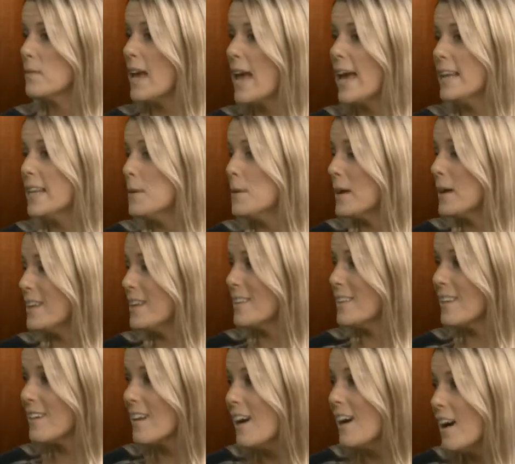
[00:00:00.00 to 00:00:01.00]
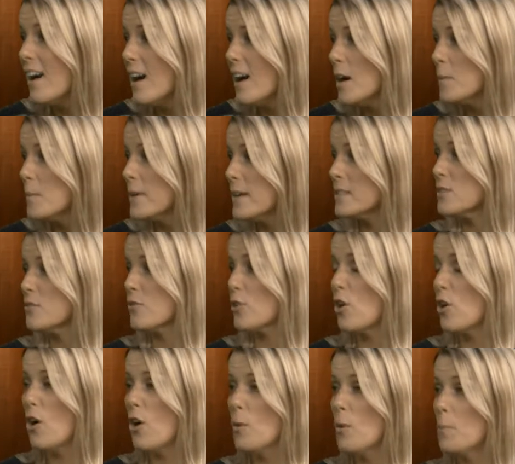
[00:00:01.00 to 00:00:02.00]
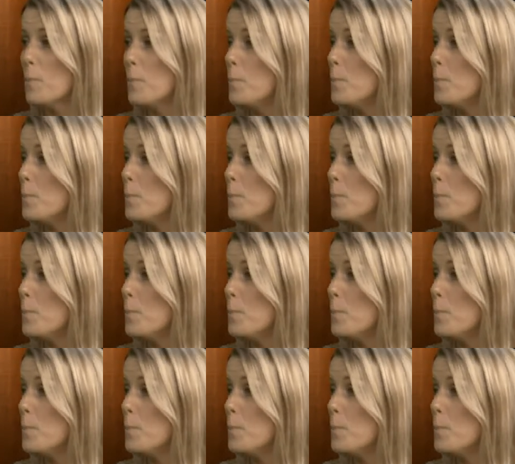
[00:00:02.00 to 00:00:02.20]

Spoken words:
Anybody can come. It's for all